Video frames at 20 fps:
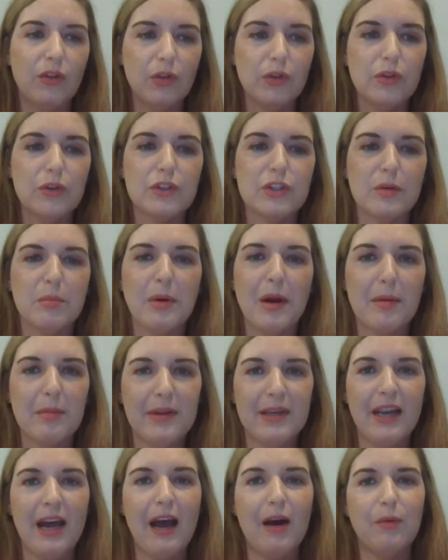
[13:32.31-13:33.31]
although those are
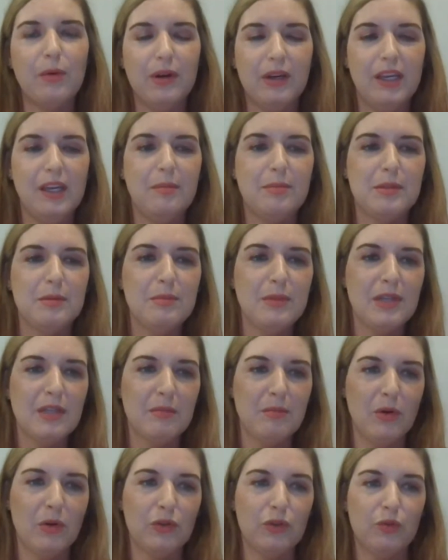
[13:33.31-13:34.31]
probably not what keeps
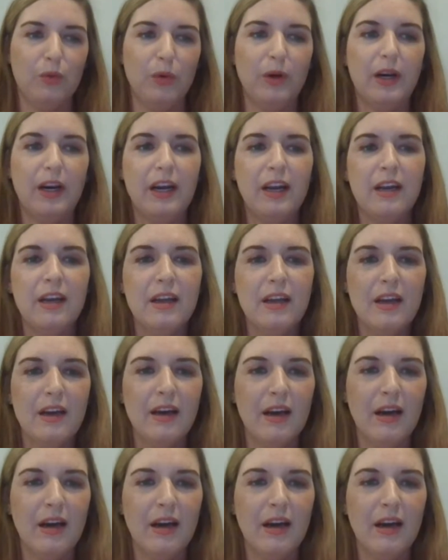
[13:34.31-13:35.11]
me the most worried.